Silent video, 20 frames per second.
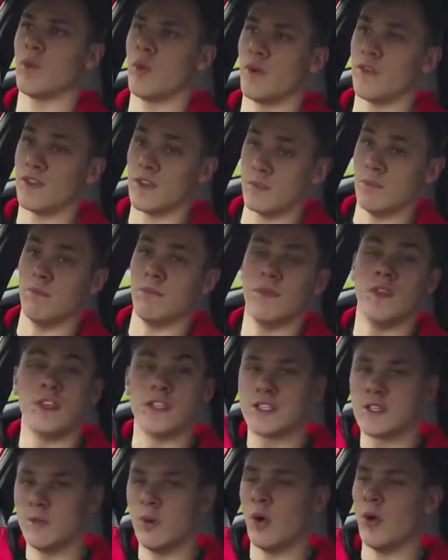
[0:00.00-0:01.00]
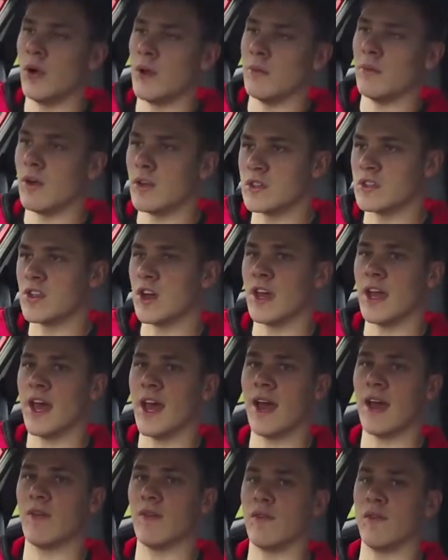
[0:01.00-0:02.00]
With the supporting mods that I
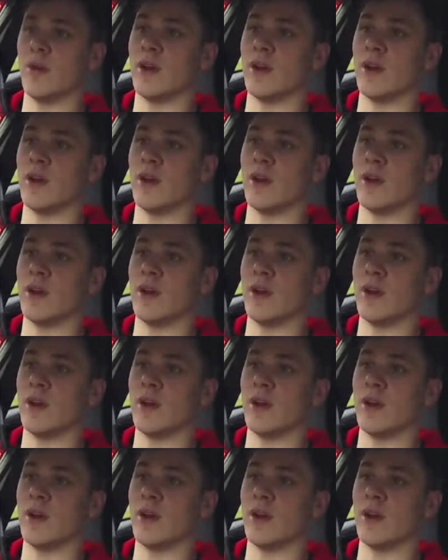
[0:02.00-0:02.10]
have,